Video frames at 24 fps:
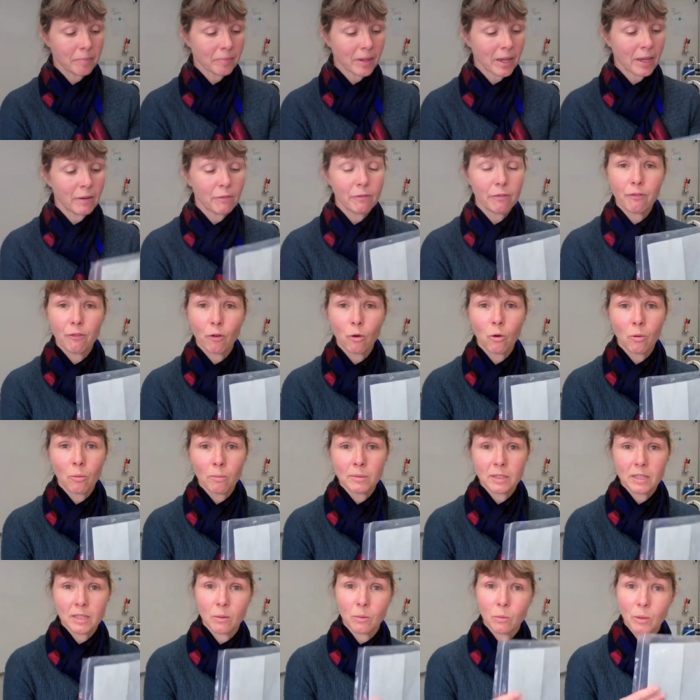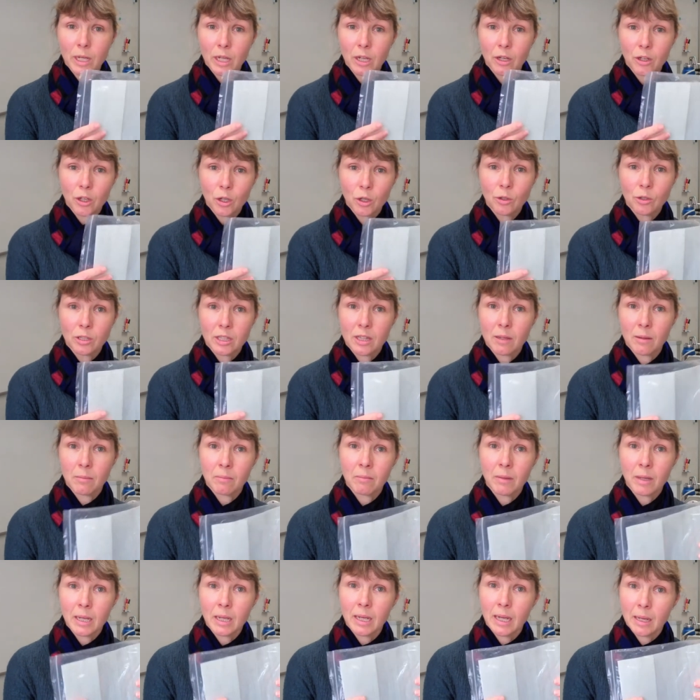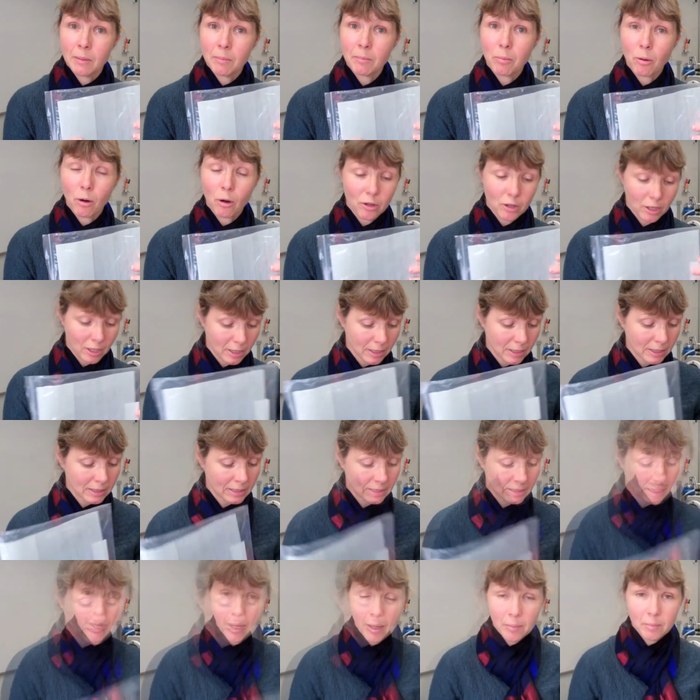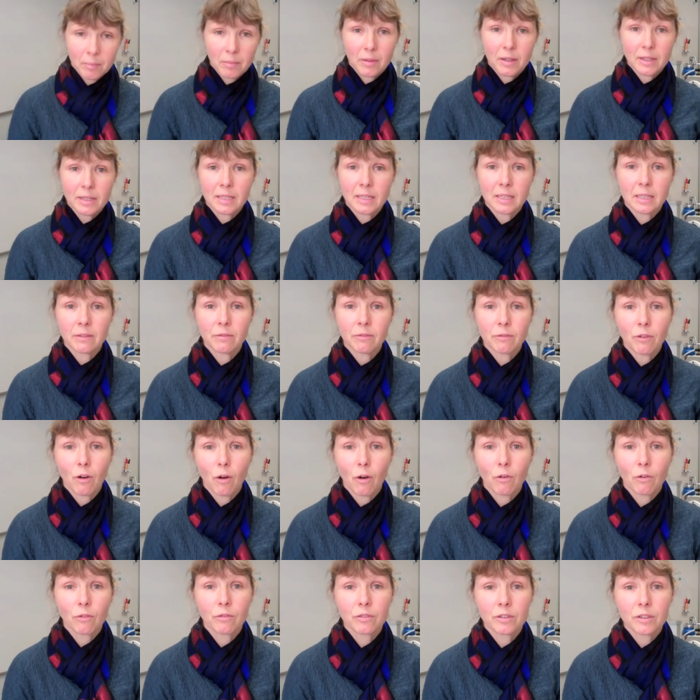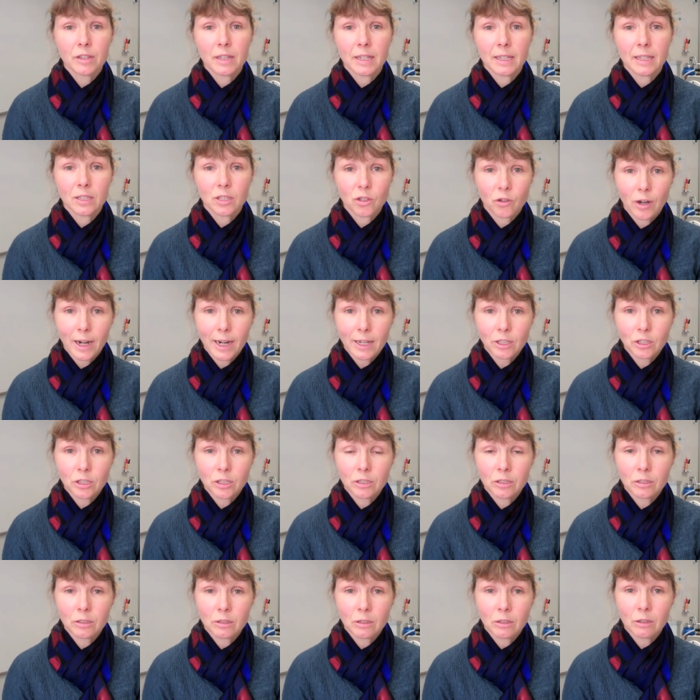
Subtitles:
in forms that we can use them in products. This has involved the extraction